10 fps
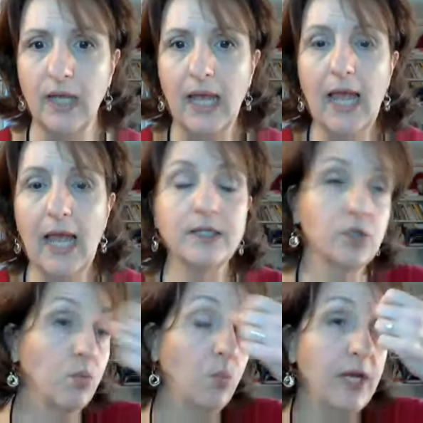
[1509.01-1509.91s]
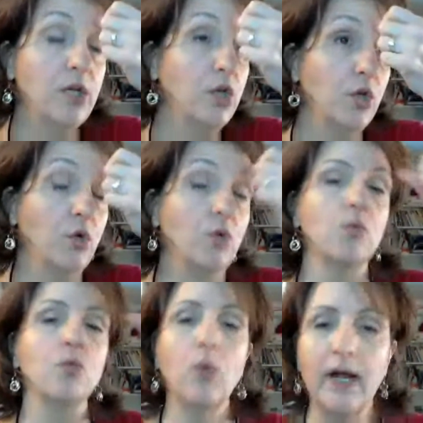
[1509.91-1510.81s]
And so we knew
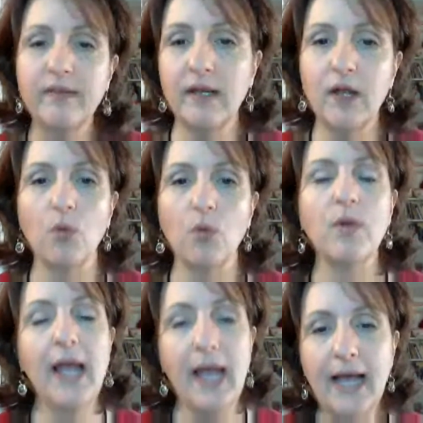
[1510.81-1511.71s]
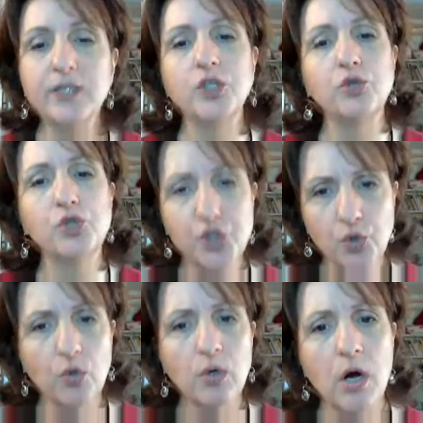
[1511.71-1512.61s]
right then and there we had to
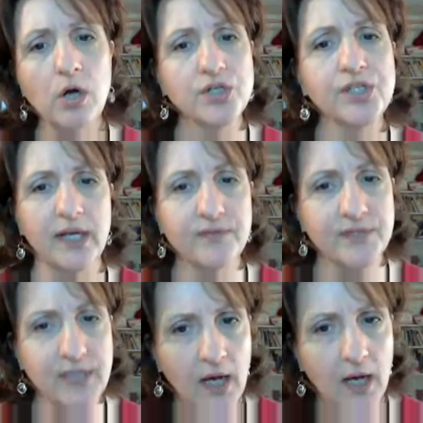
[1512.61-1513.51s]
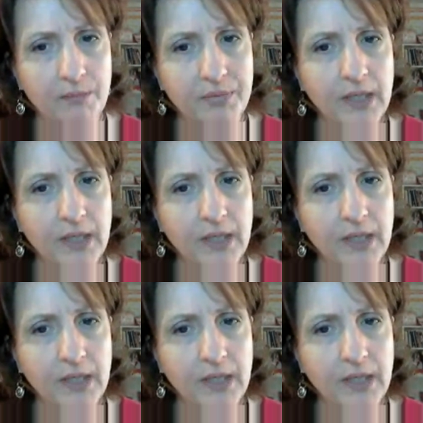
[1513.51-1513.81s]
shore ourselves up